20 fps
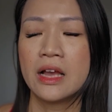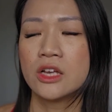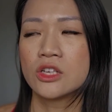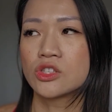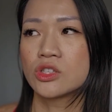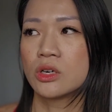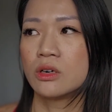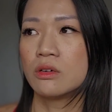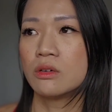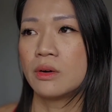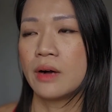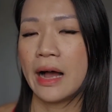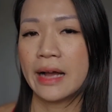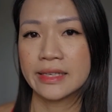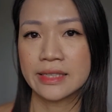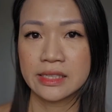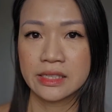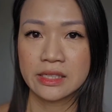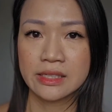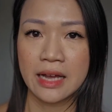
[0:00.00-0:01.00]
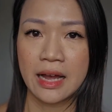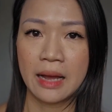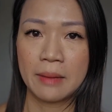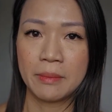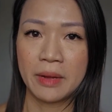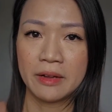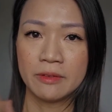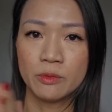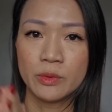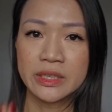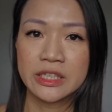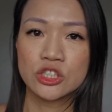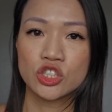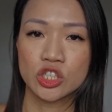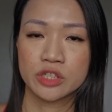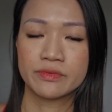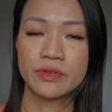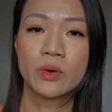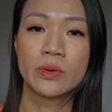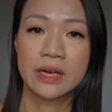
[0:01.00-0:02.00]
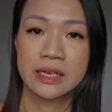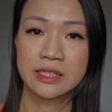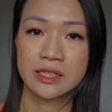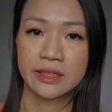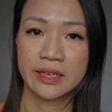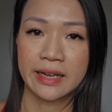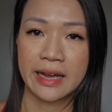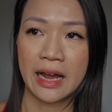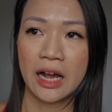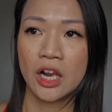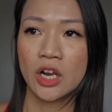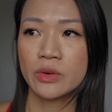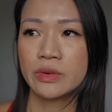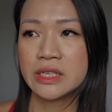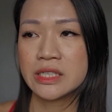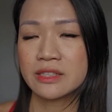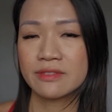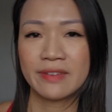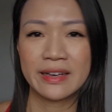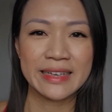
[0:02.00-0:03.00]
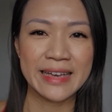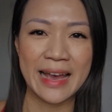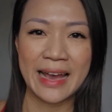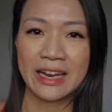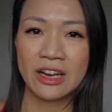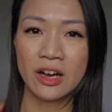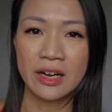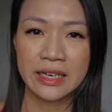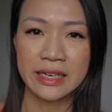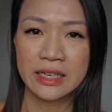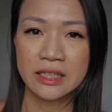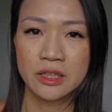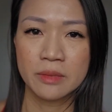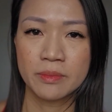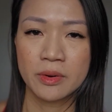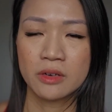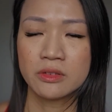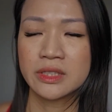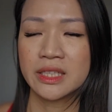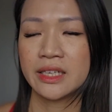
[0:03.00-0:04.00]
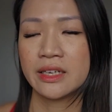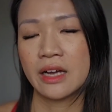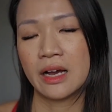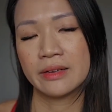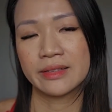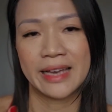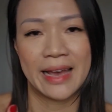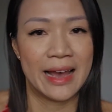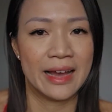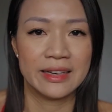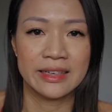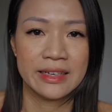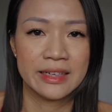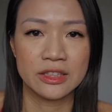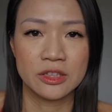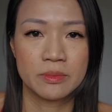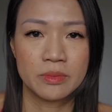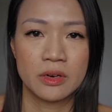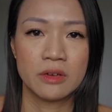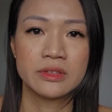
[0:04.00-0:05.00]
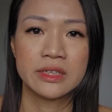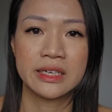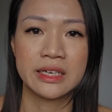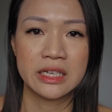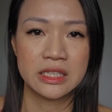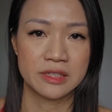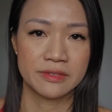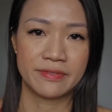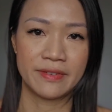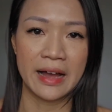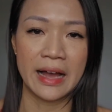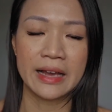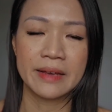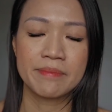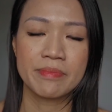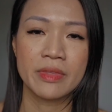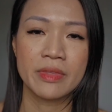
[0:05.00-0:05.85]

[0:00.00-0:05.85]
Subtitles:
So this time I really just focus on the calories. If I cannot hit the protein, I can't hit the protein. It's fine,